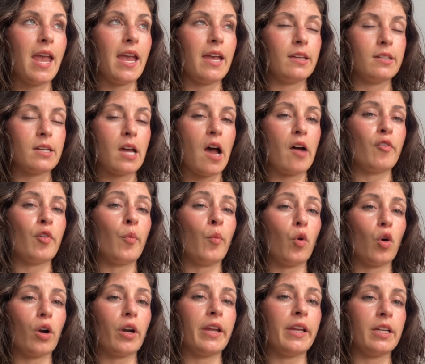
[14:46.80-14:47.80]
and have a
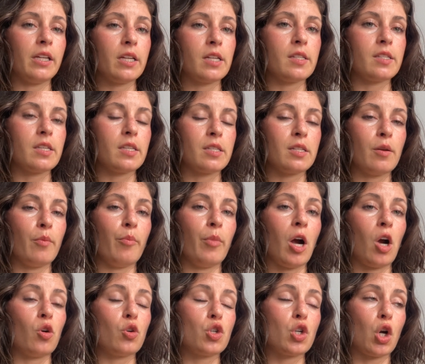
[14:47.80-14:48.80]
more inconsistent
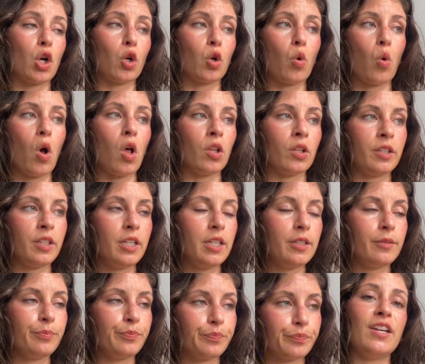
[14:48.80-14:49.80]
biochar quality.
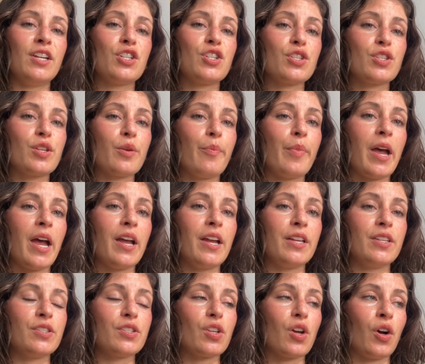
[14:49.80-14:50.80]
It just
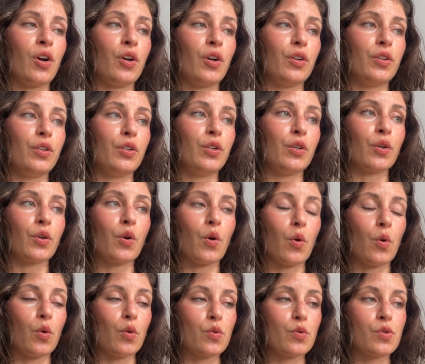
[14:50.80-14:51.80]
depends on your
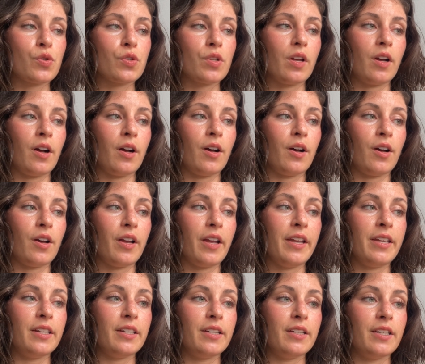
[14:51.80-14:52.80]
goals.
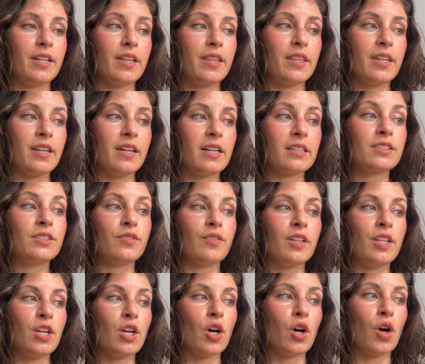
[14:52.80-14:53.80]
In the next
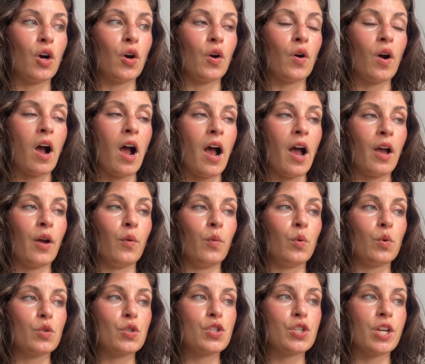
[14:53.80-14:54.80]
video, I
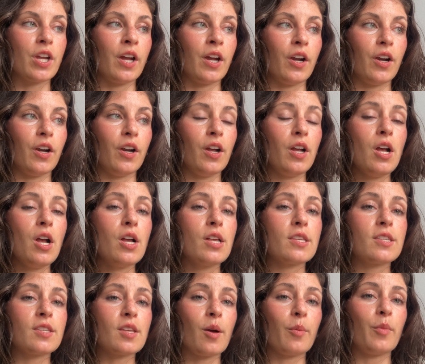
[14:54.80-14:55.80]
will share
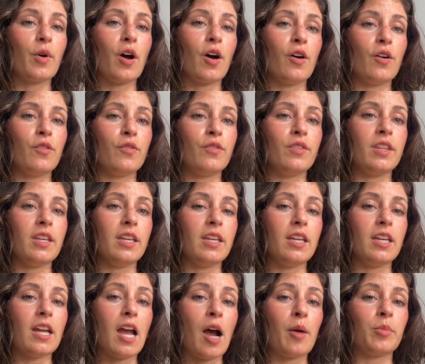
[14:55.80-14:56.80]
some of
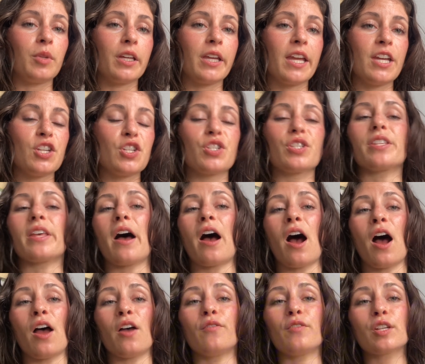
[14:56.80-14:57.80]
the applications that
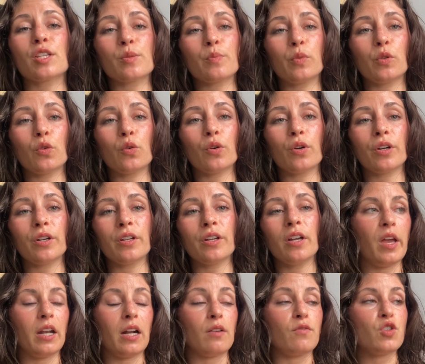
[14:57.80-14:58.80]
I've explored,
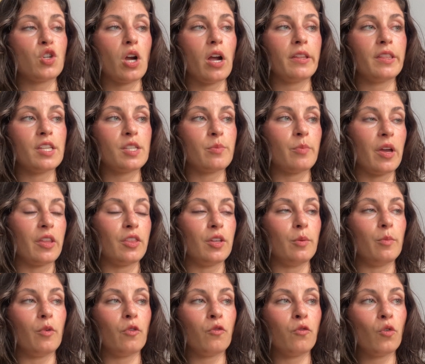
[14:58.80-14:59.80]
and I've tried this method
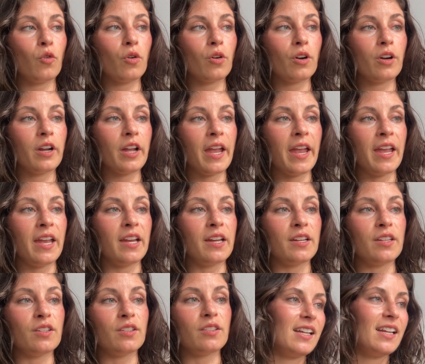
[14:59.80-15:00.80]
before
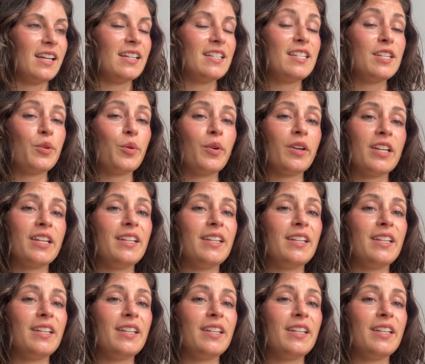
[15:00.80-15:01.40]
and it did what